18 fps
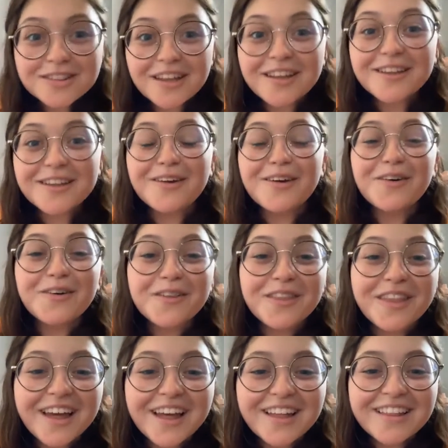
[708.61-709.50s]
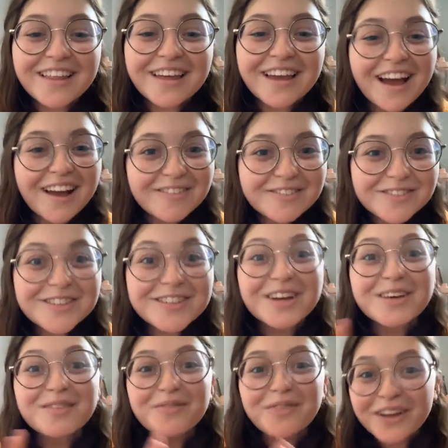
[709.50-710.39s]
they know that they have to
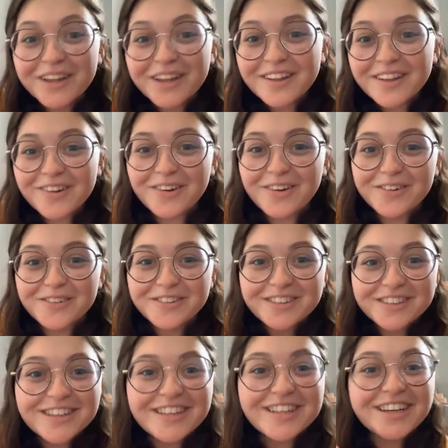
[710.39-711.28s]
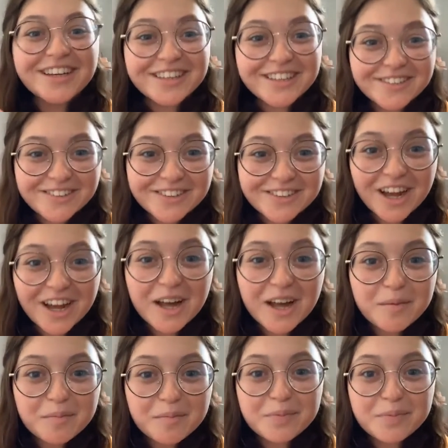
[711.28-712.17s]
like bring their own like little
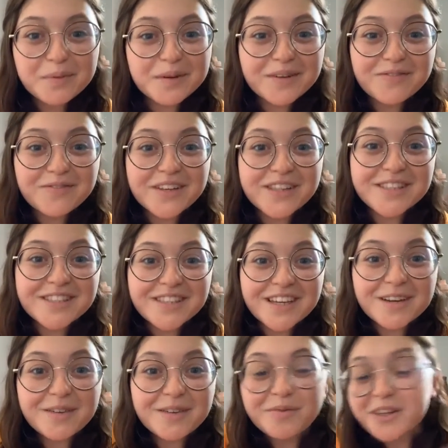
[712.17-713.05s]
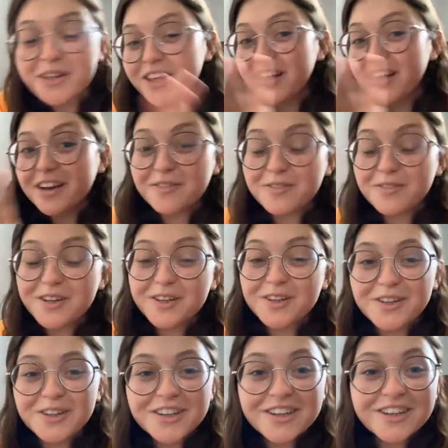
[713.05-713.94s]
cup if it's gonna be like a
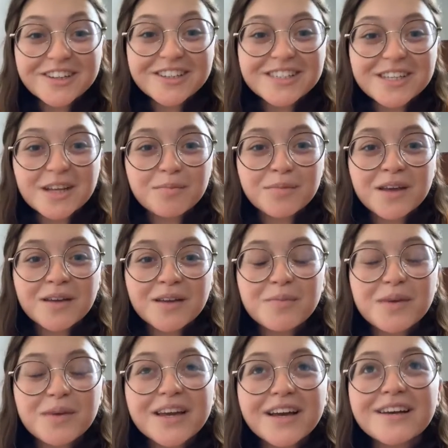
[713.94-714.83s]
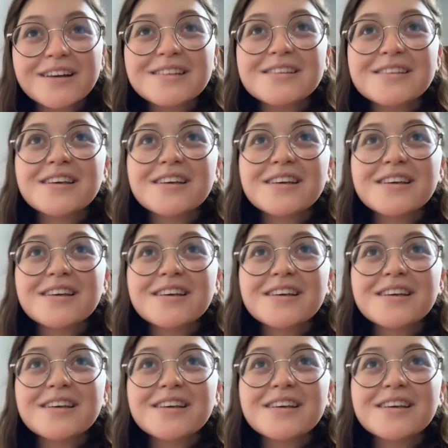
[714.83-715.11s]
reunion or something, because